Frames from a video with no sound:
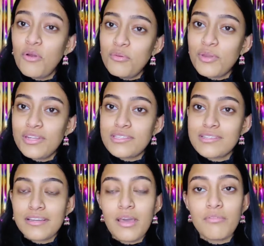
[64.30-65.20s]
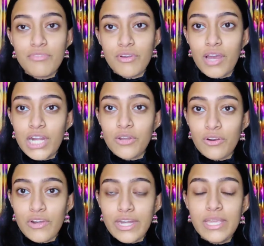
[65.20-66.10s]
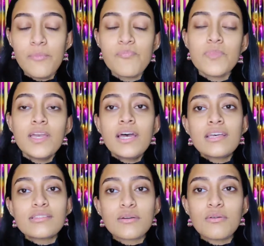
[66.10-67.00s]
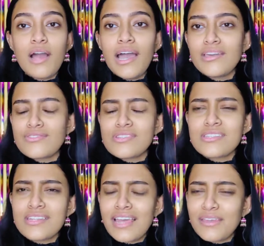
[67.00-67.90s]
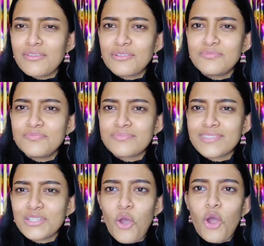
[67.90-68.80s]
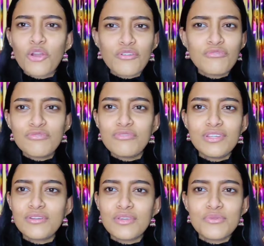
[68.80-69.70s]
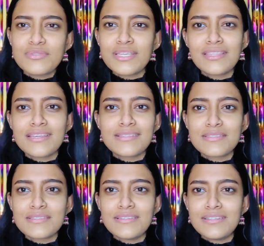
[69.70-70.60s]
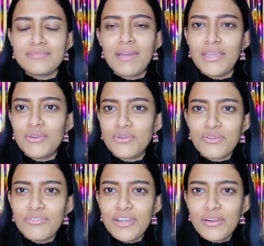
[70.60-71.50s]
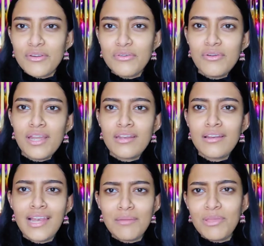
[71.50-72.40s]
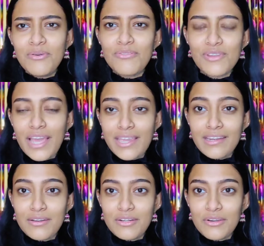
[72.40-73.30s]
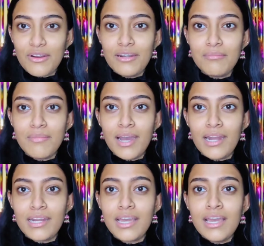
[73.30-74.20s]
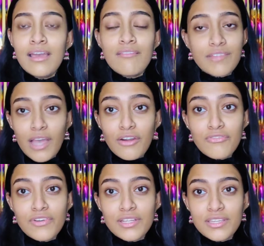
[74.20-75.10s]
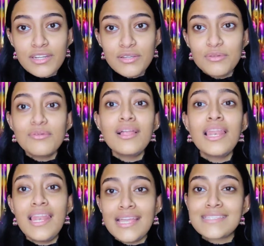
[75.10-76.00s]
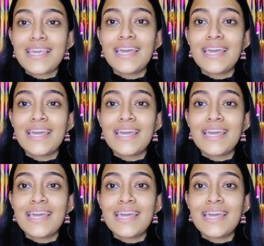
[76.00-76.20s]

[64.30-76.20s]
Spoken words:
follow me on Instagram if you aren't already. So I just thought of using this in my YouTube video too, and let me know if you like it or not. But without further ado, let's